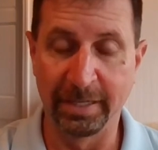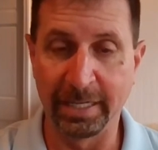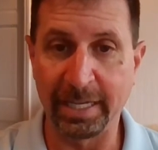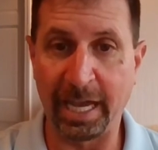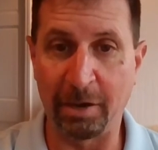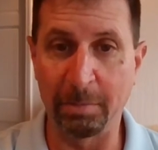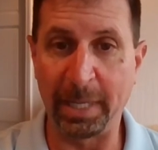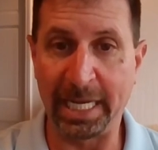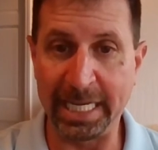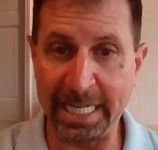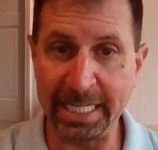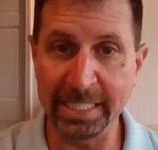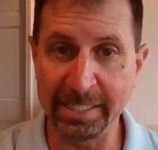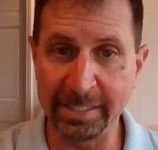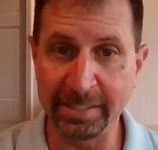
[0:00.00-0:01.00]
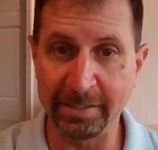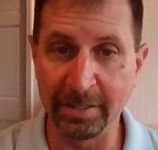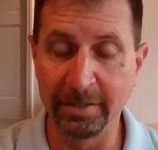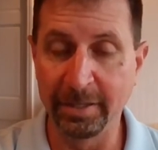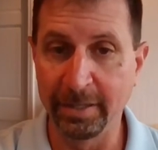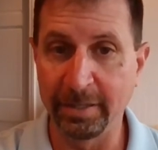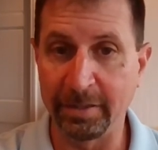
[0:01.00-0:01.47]
Cowpet East,
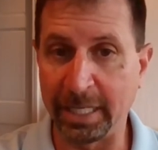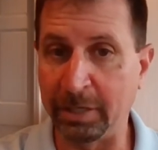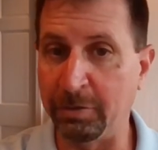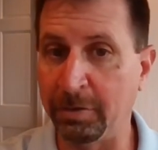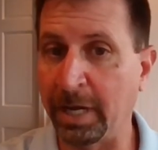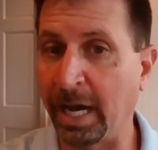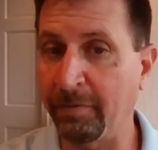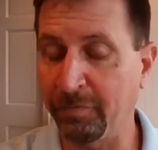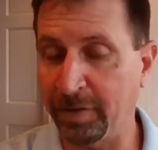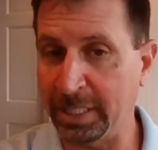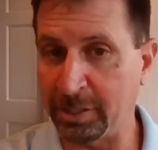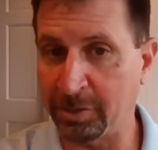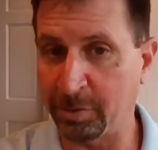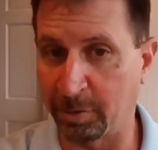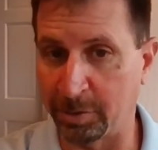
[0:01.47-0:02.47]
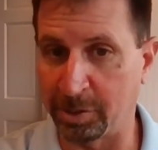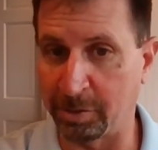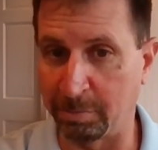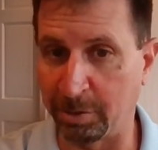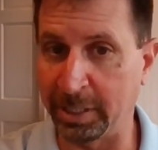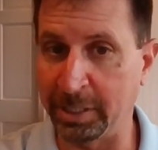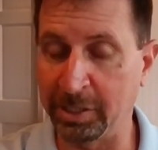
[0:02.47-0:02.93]
they do not face towards the
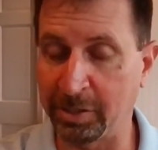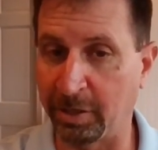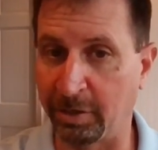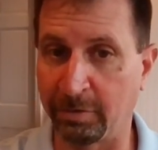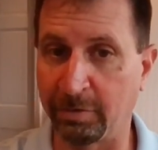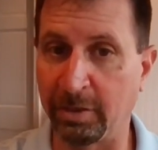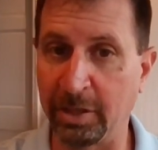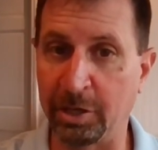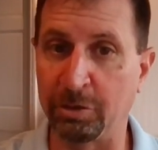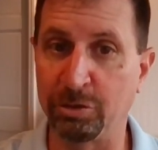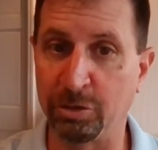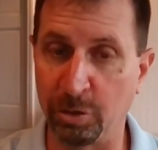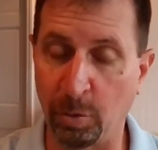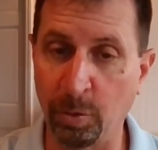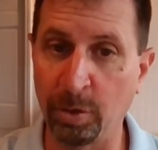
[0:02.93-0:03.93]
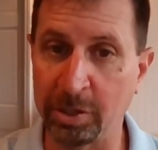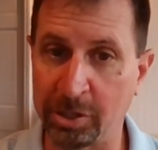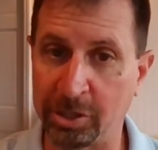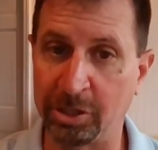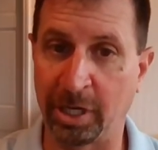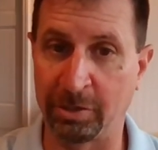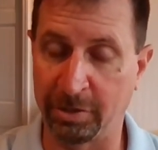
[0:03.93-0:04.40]
breeze. Their doors
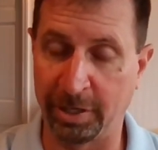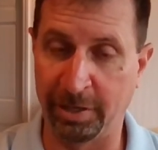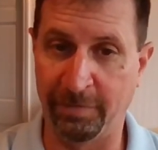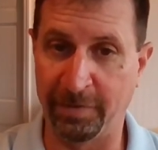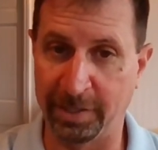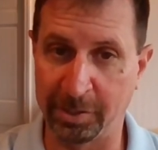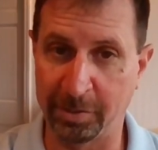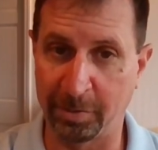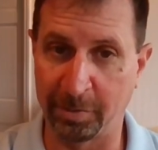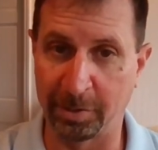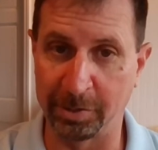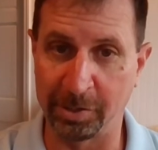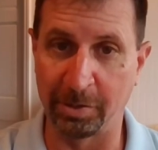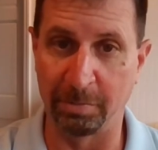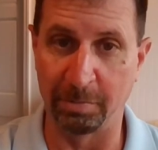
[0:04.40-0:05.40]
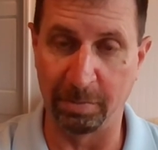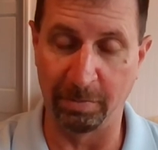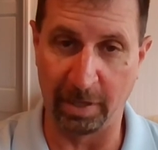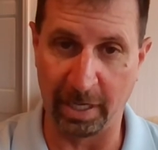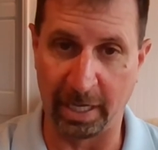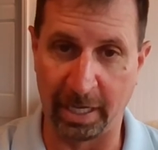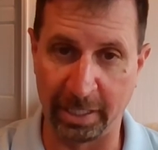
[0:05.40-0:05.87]
generally face towards
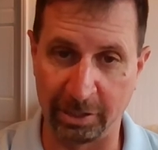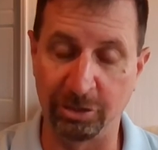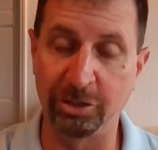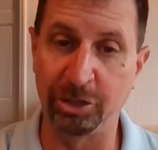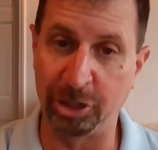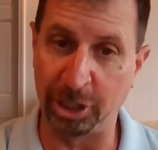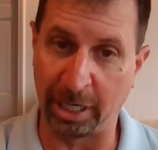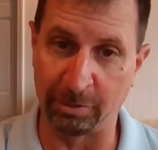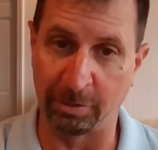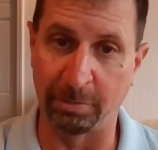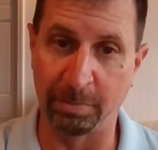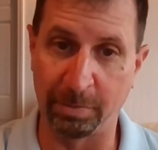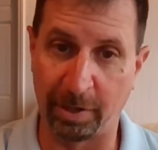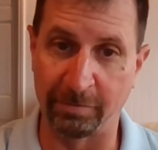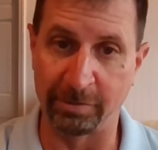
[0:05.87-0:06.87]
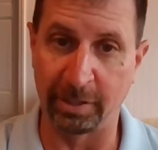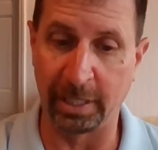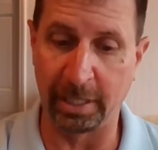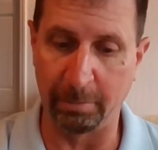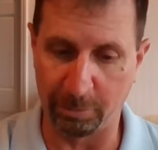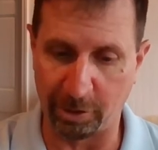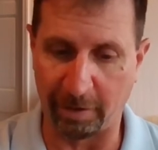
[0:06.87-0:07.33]
the general
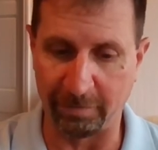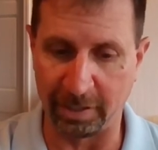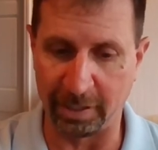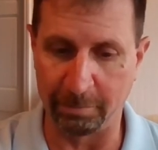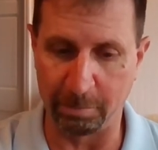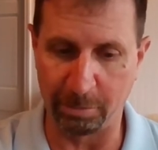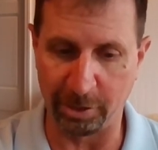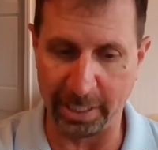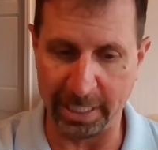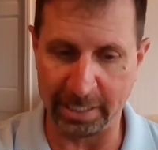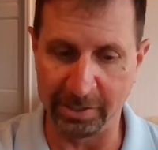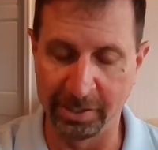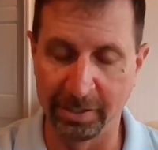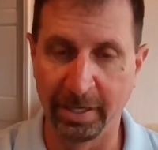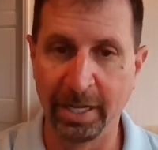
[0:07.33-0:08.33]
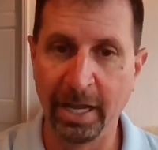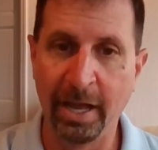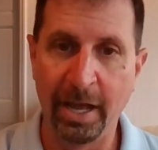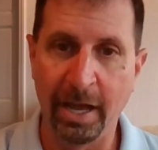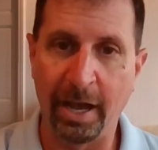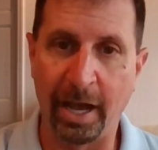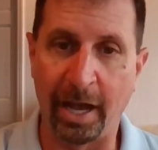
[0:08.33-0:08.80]
prevalent breeze,
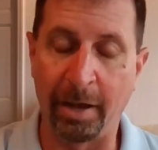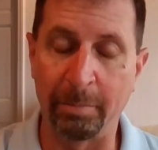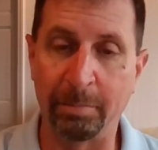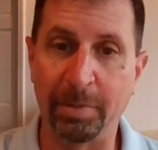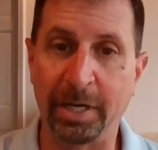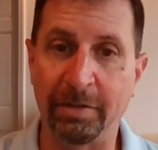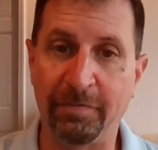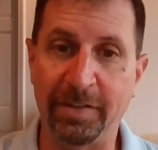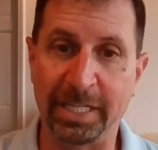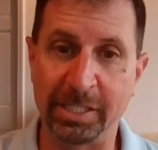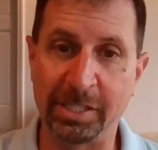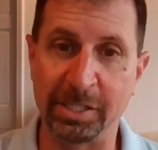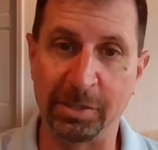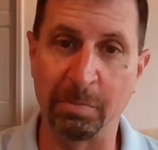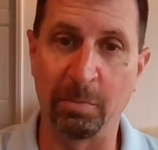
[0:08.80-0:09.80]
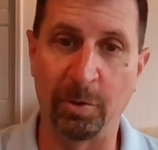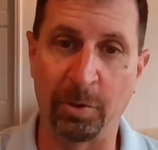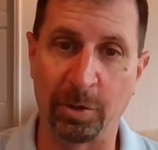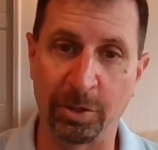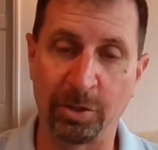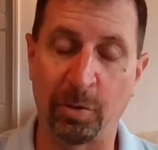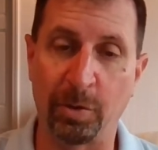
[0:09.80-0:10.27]
but it faces
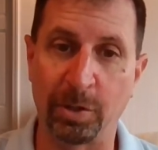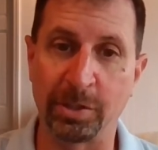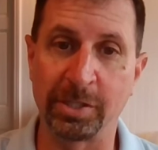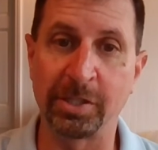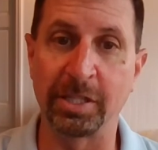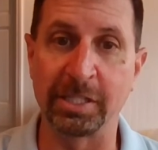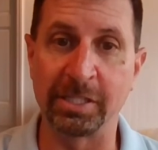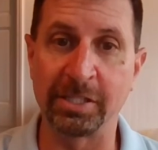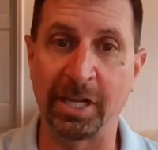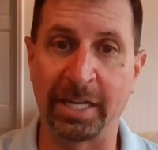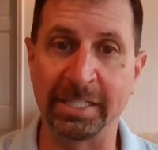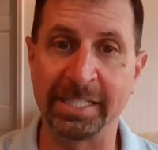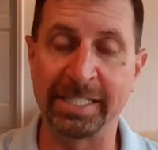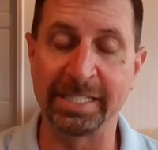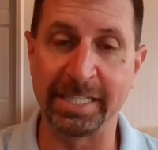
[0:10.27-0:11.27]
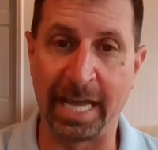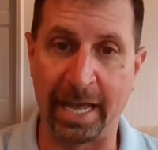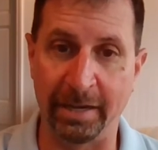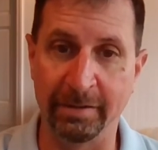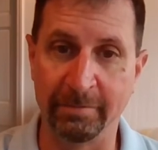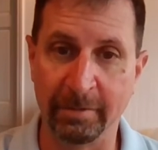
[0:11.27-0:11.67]
more towards the sunset.